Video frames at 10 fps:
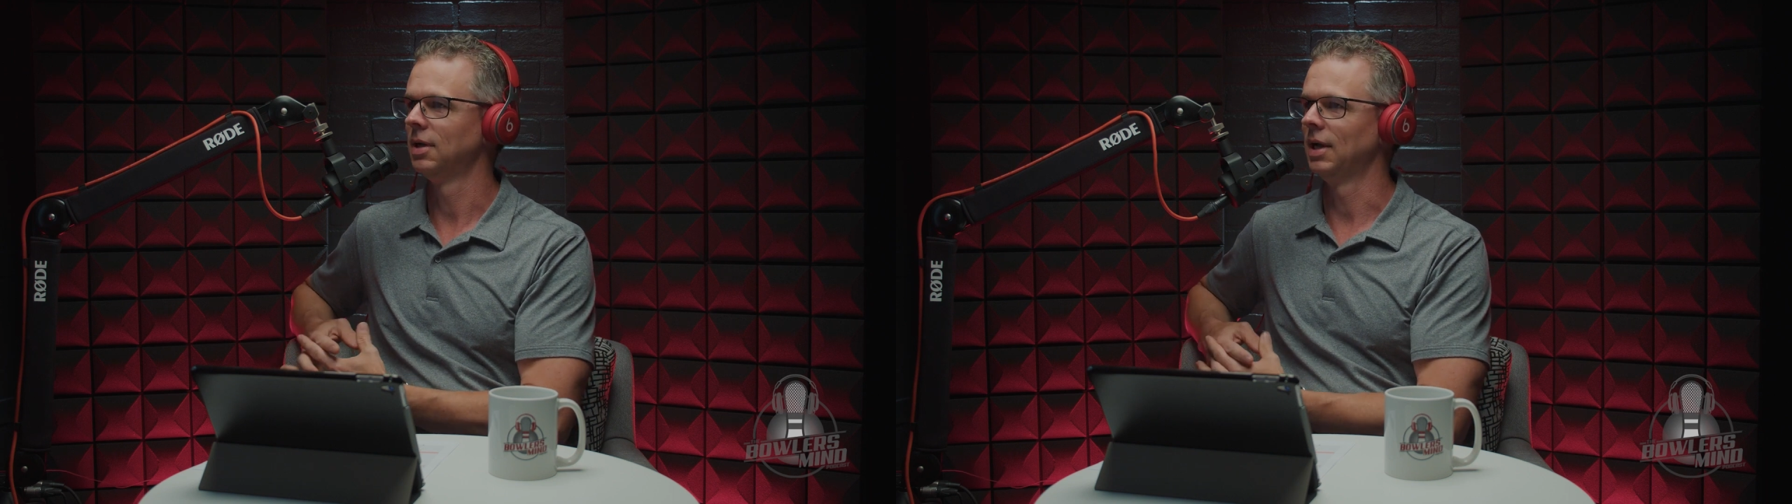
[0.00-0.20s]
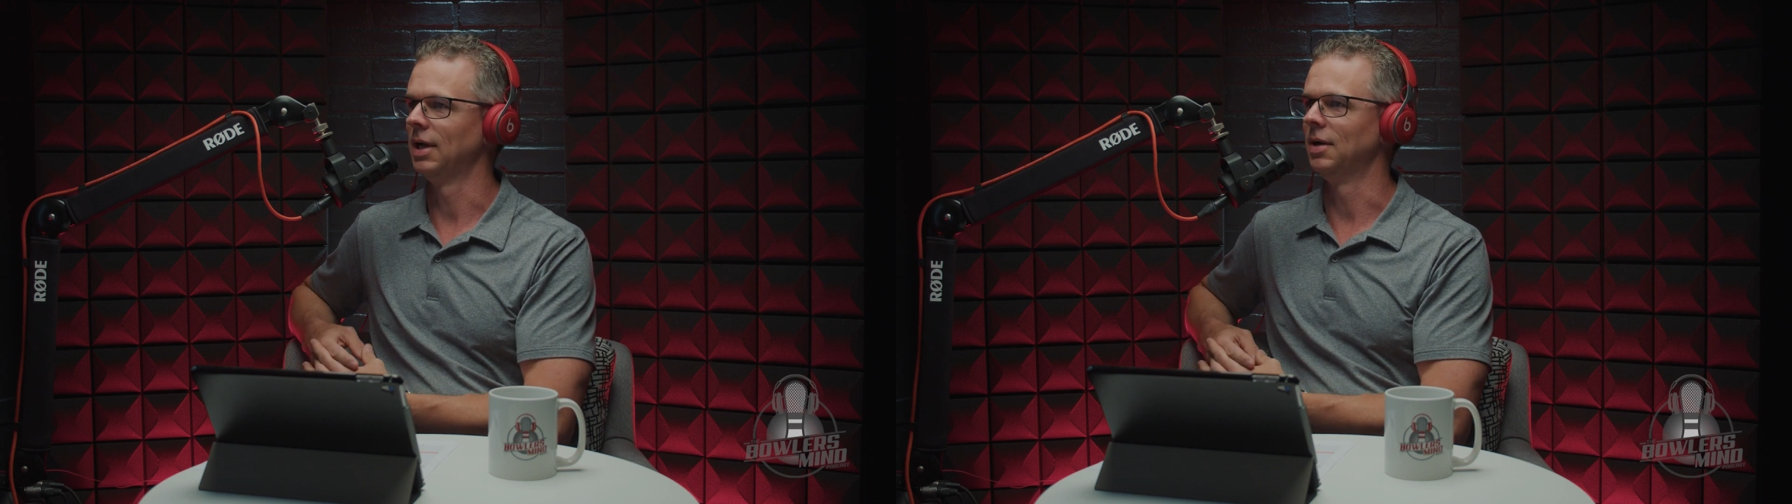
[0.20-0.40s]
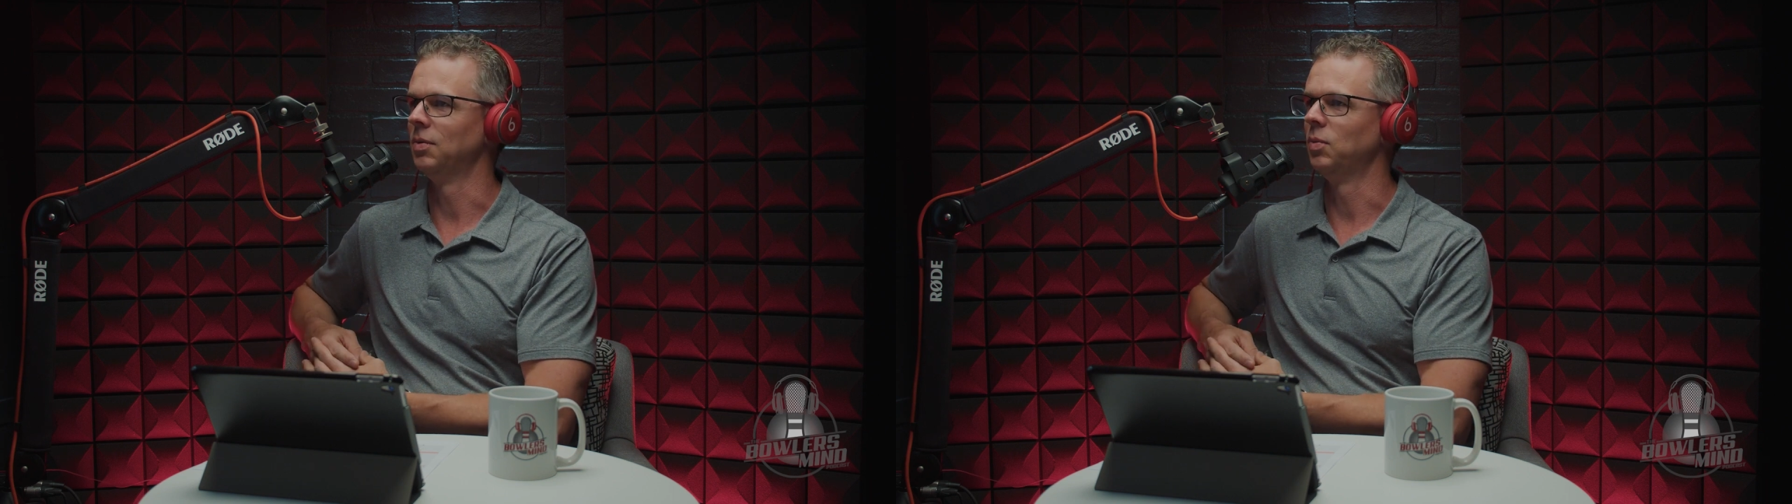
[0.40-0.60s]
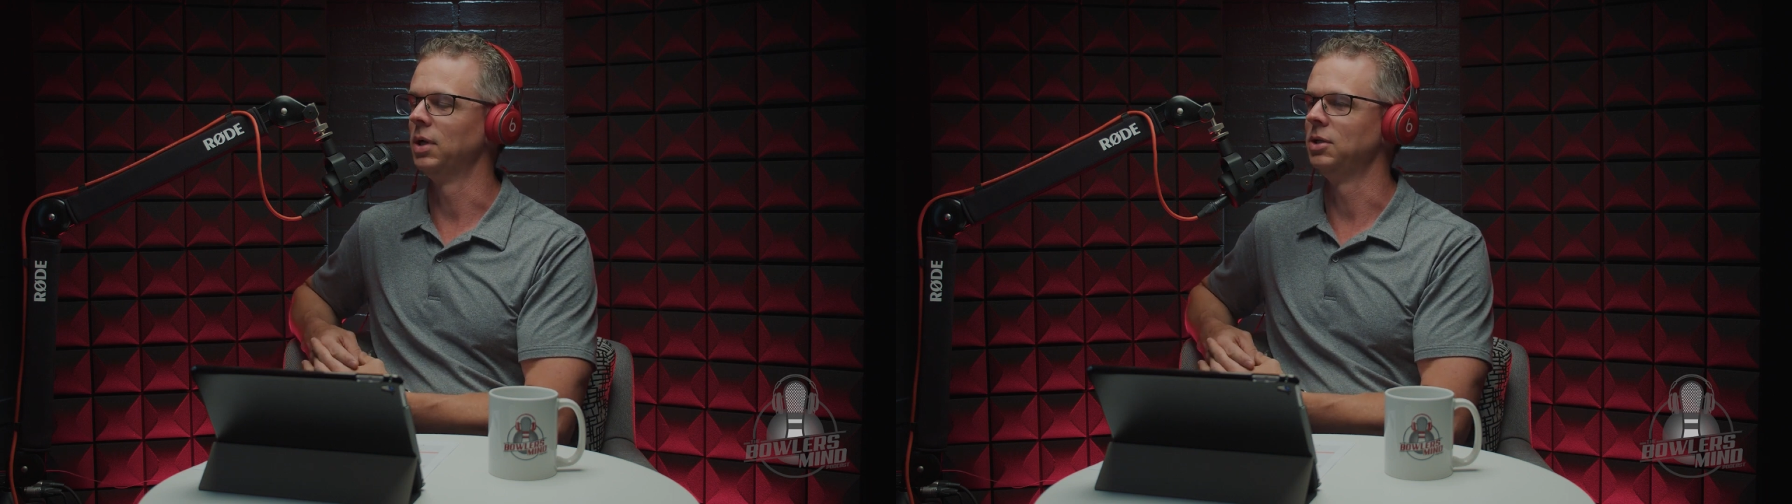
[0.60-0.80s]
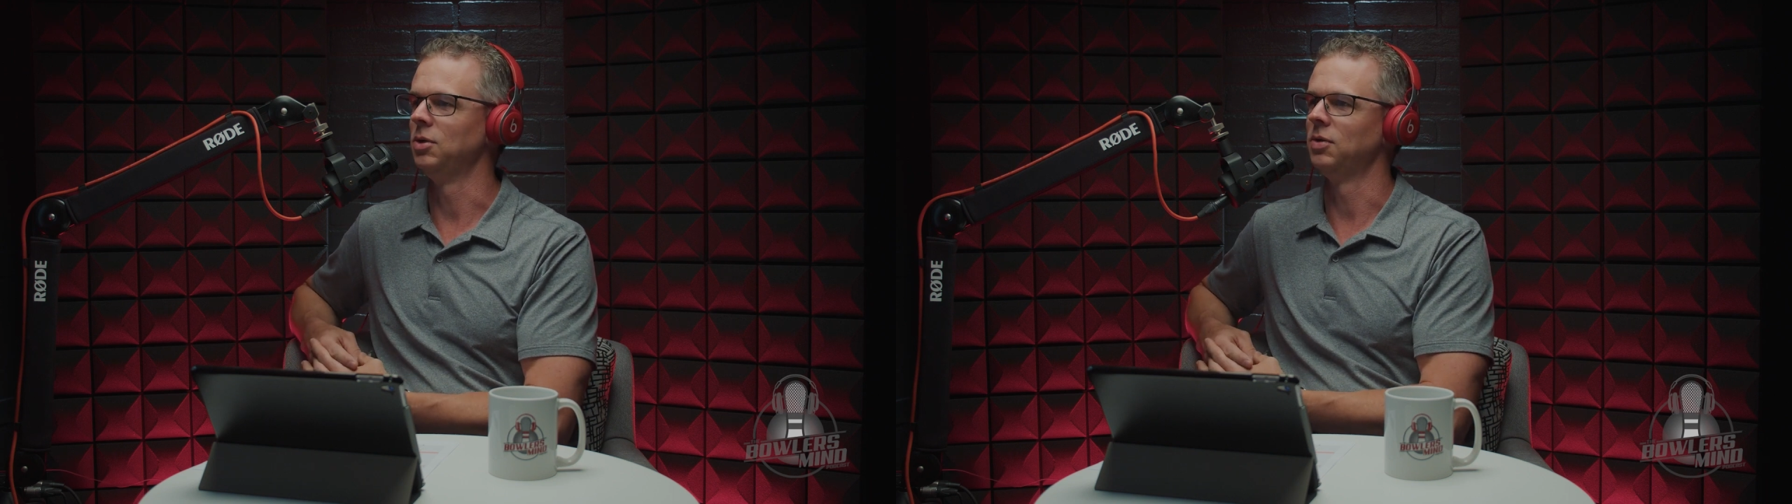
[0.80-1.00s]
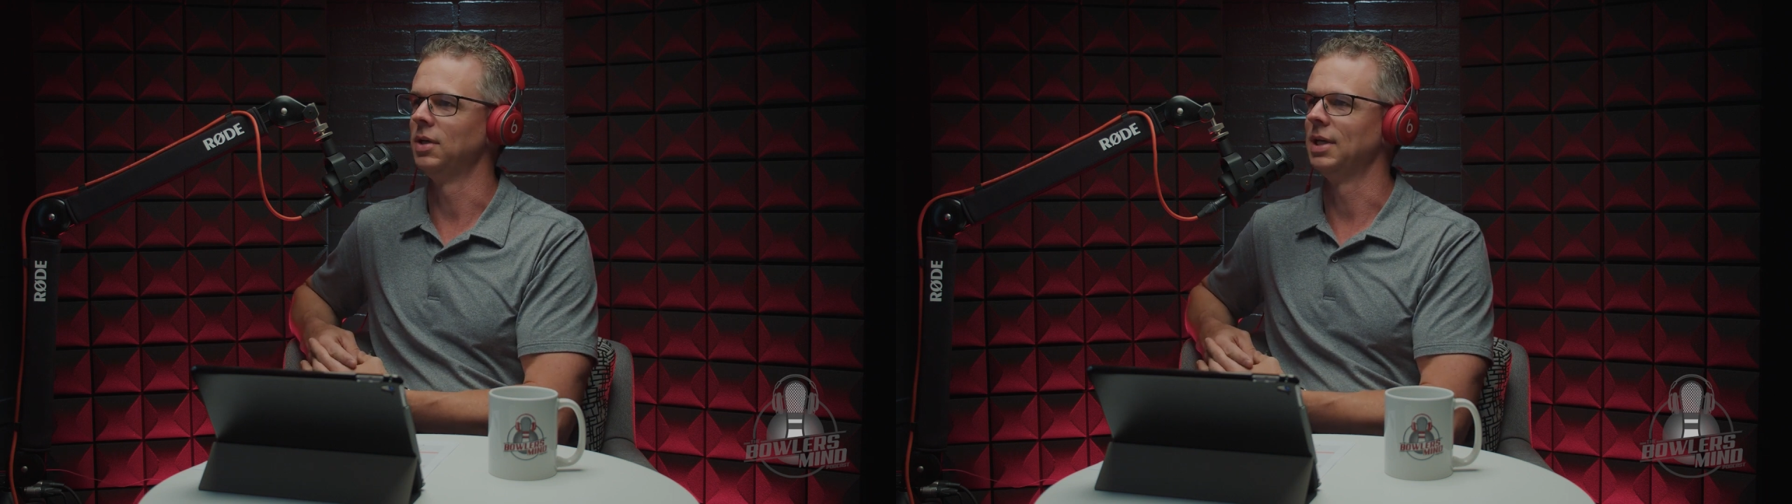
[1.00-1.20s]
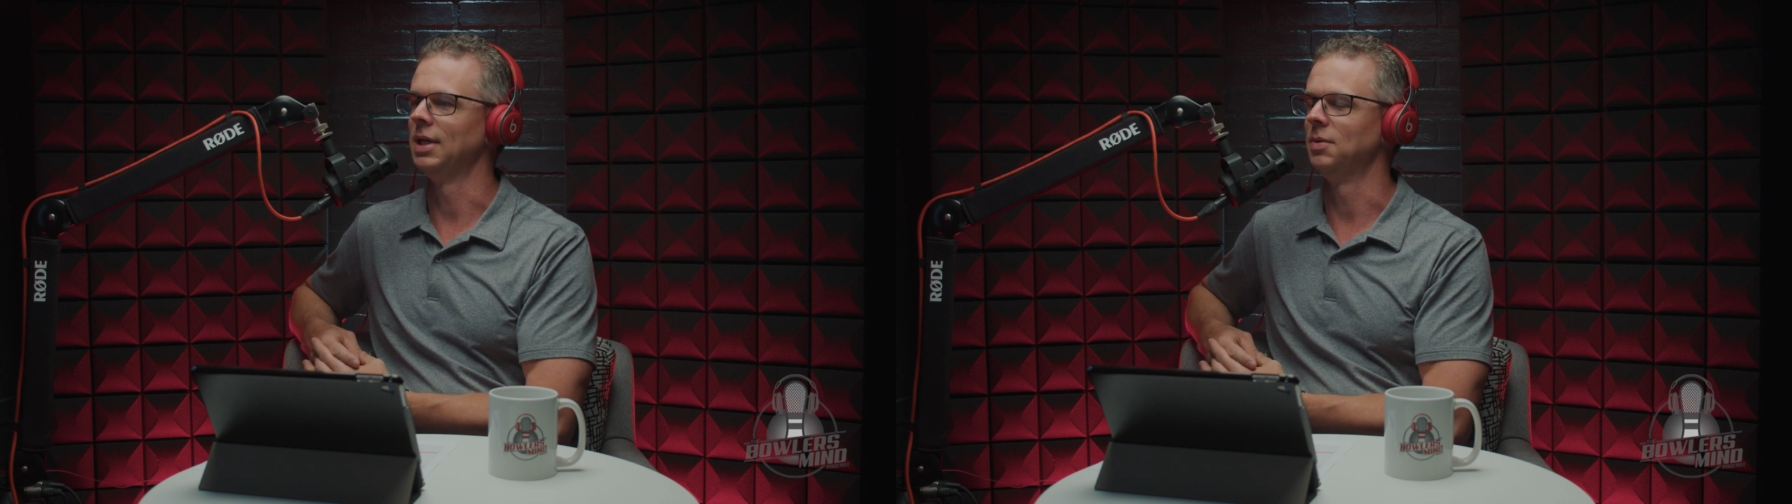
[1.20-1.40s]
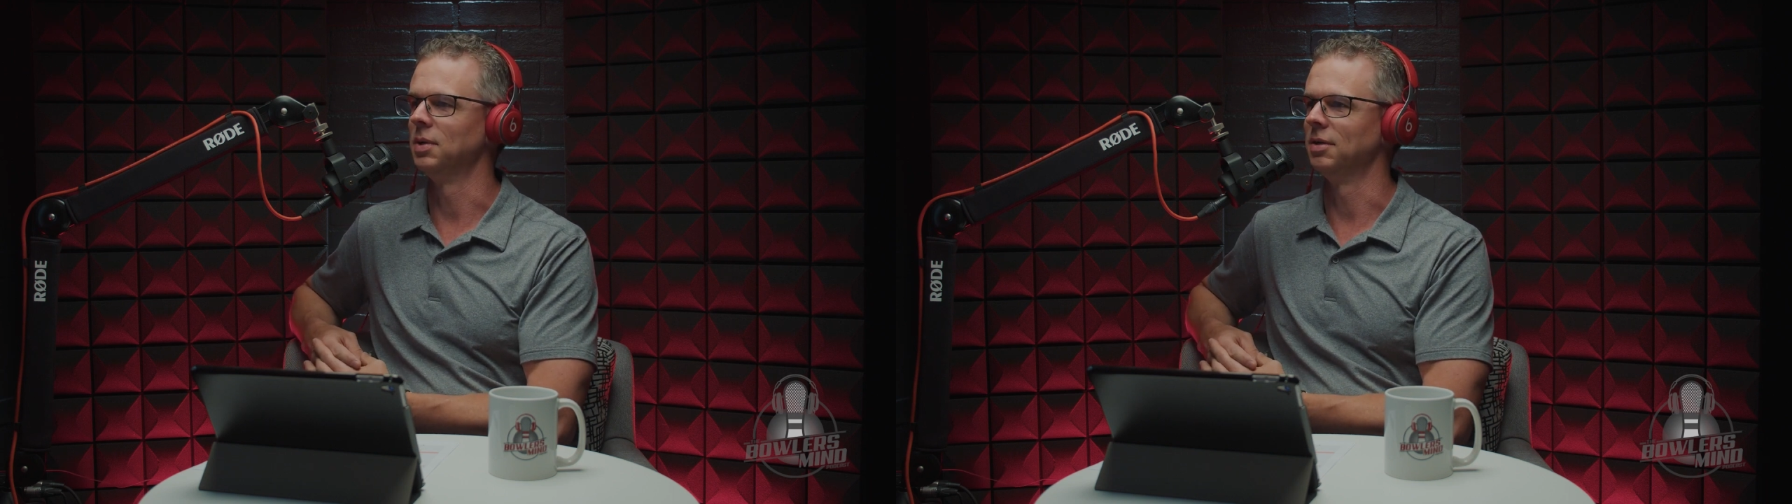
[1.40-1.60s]
what do you think
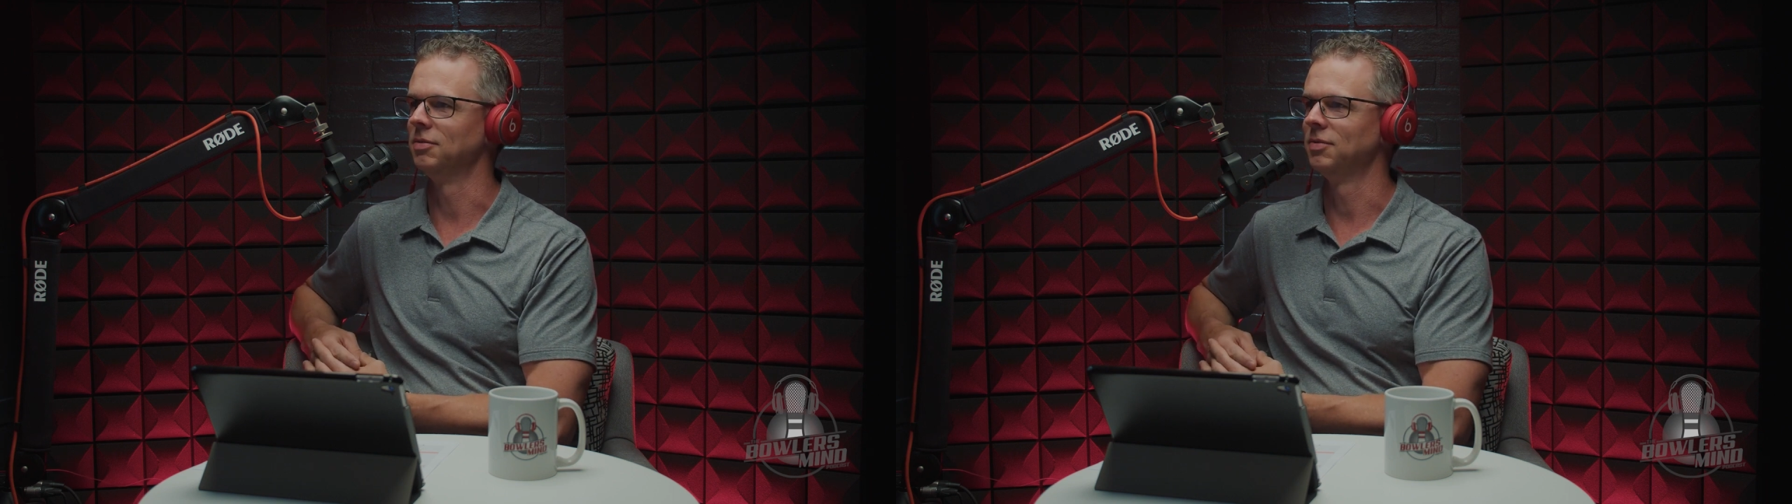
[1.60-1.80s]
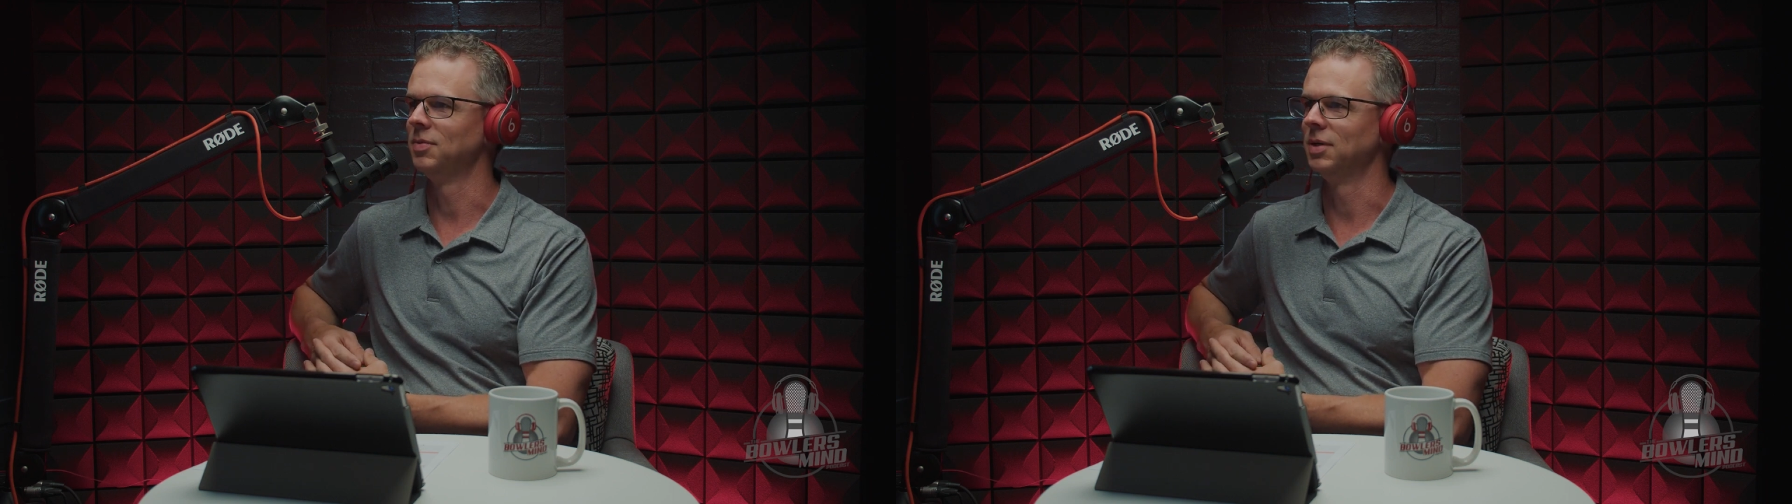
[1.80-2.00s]
he would have